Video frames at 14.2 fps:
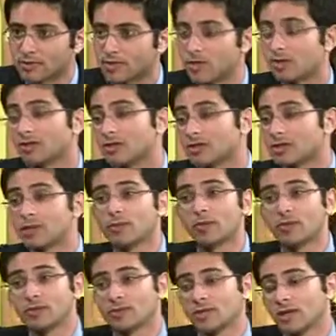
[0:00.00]
So, for example,
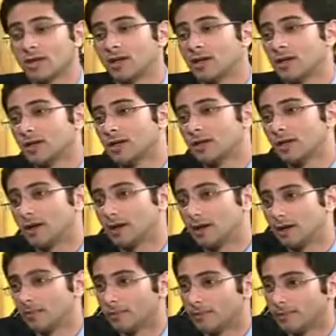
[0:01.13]
there's a
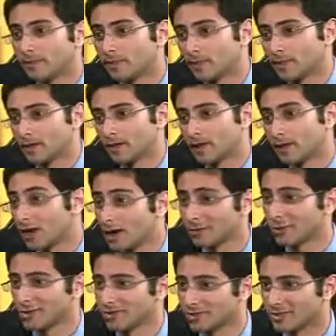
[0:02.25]

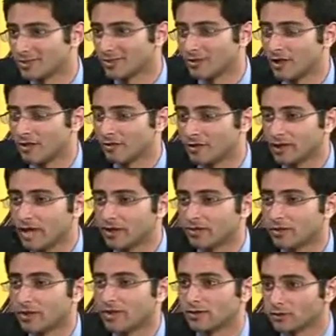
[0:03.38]
non-Christian
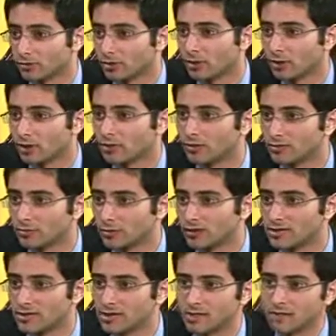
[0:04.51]
philosopher at New York
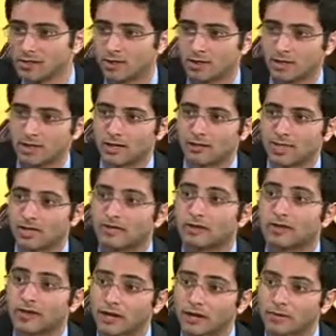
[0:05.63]
University named
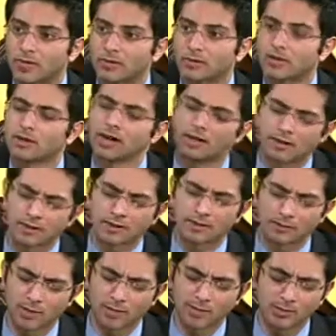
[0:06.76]
David Velleman. I think
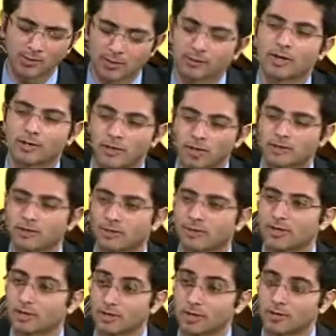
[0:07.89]
he may be Jewish, but I'm not sure
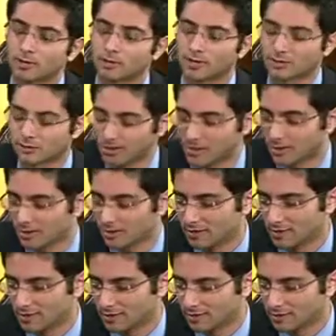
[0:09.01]
about that. I don't want
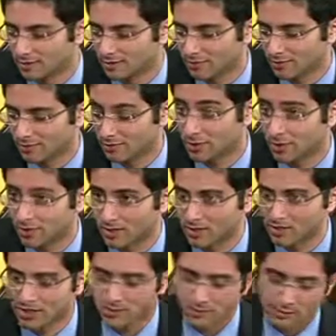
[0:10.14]
to assert
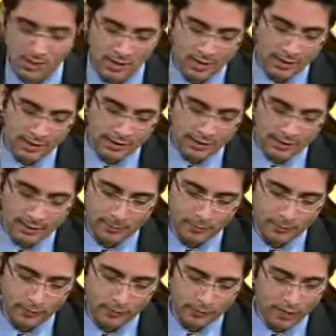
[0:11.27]
that he is.
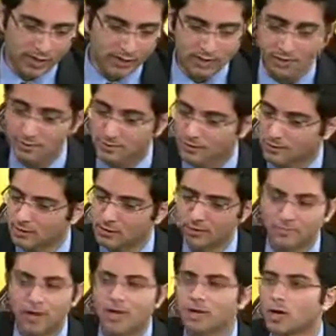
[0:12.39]
But
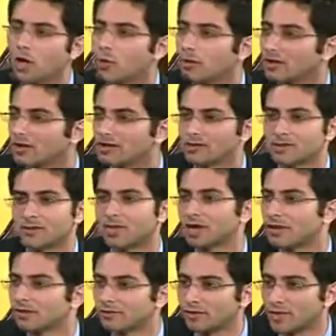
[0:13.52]
he's by no means some
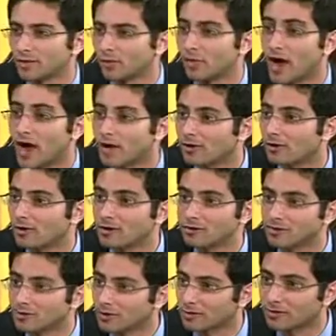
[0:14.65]
kind of like radical
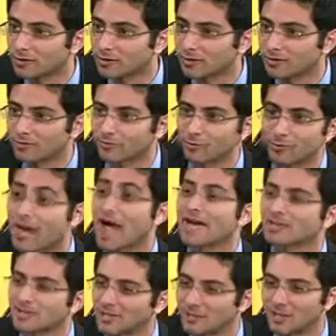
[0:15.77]
conservative or
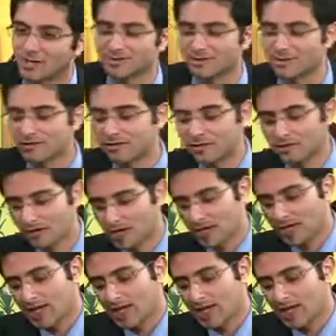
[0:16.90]
reactionary conservative.